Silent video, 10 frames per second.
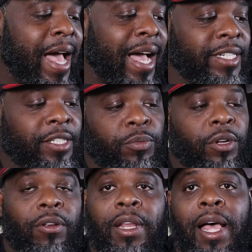I just
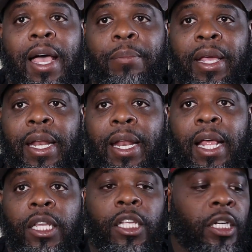went online, man, and
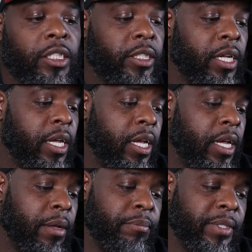I looked
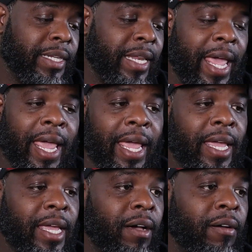
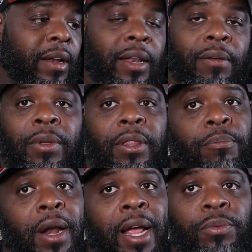today on what the
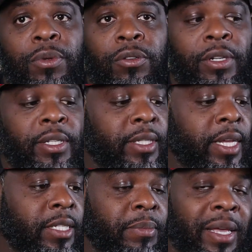price was on these
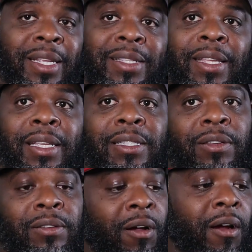things, man. These things
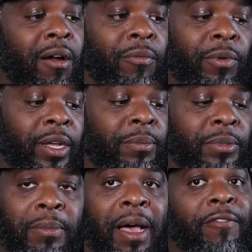went up
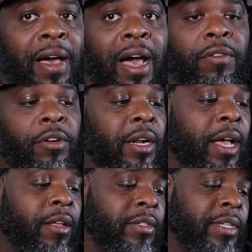to about
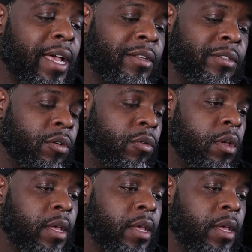$500 now, so